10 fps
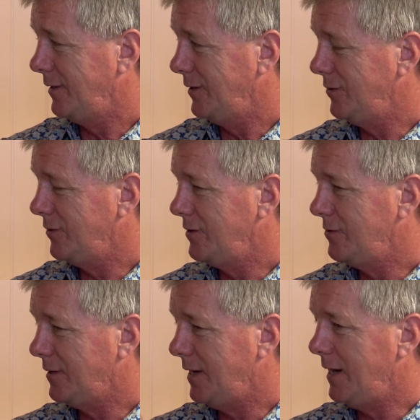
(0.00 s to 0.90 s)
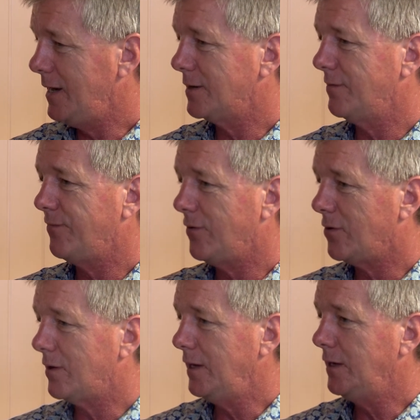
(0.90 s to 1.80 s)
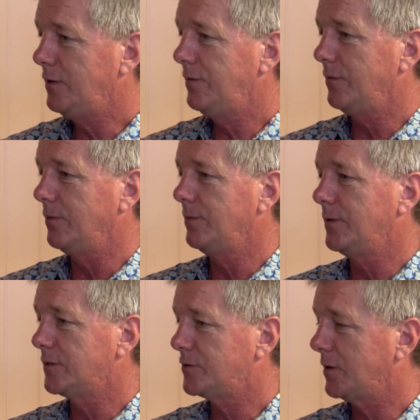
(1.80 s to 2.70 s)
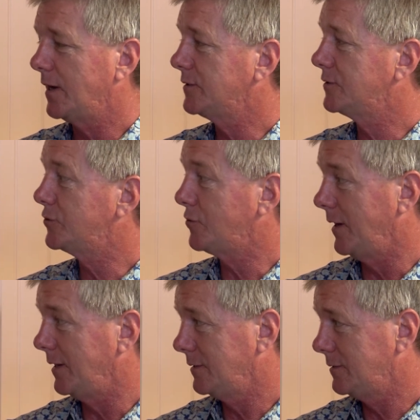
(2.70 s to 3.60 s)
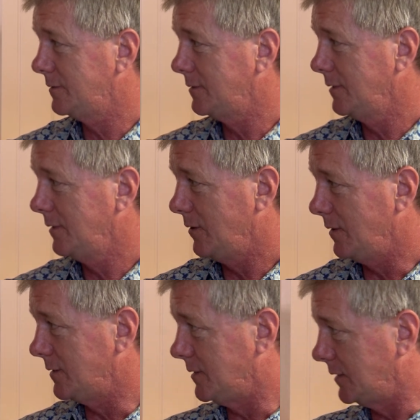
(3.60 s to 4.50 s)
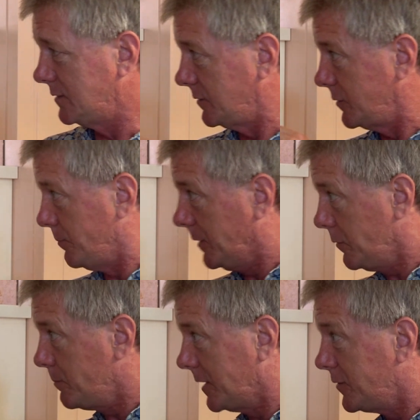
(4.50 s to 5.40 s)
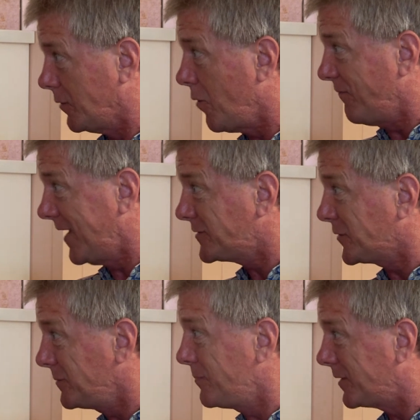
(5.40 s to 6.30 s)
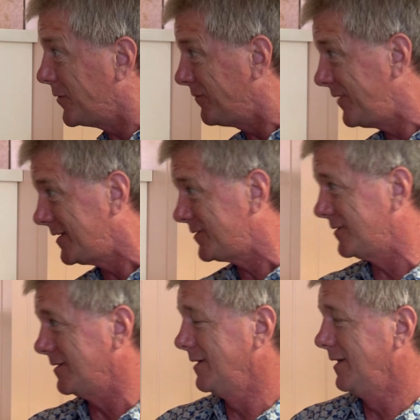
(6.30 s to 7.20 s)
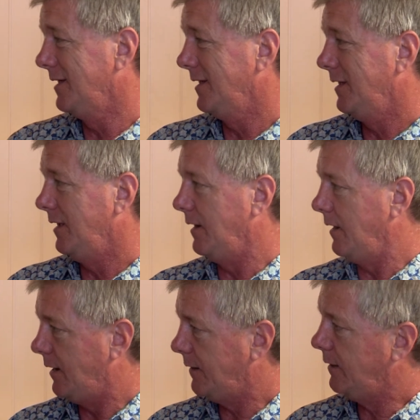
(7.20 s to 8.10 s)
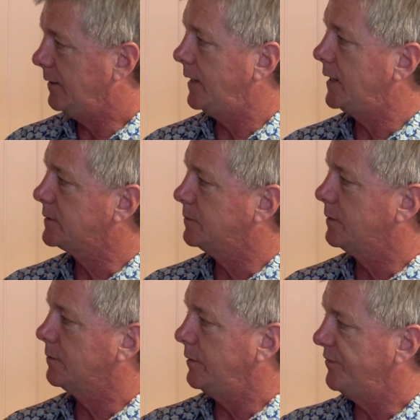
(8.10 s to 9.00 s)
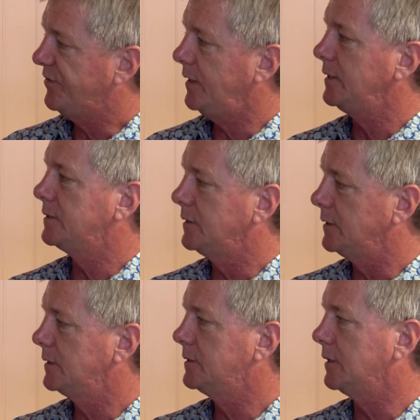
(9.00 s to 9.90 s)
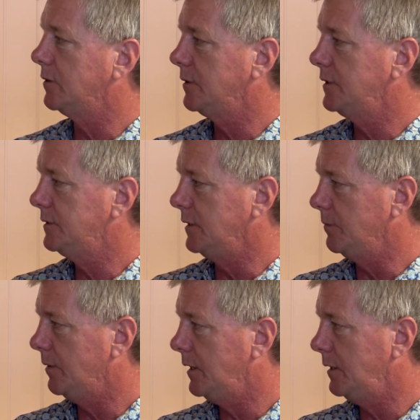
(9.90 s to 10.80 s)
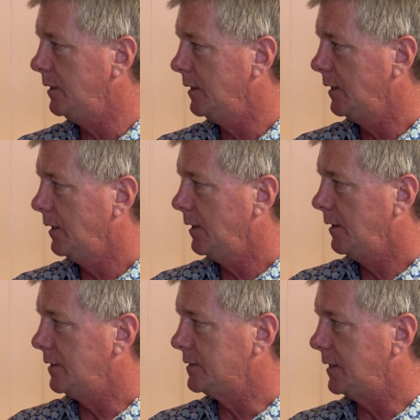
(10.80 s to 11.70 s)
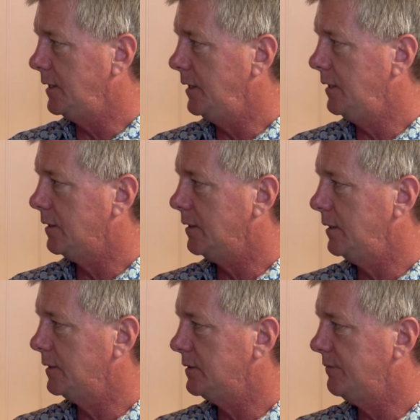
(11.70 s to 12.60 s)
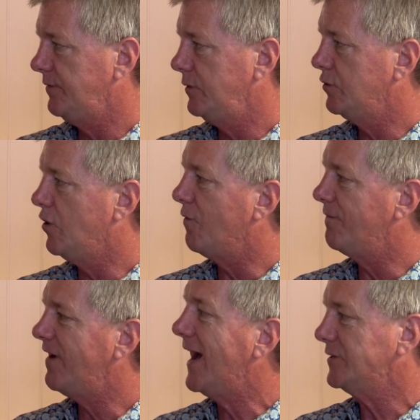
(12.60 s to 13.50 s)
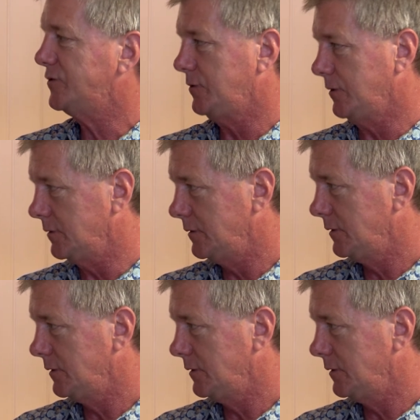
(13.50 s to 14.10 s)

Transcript: you can't fall into the stress trance. Well, the science says, you better go faster, you better go faster. And I think that's what we face in this increasing way. This idea is if you go faster,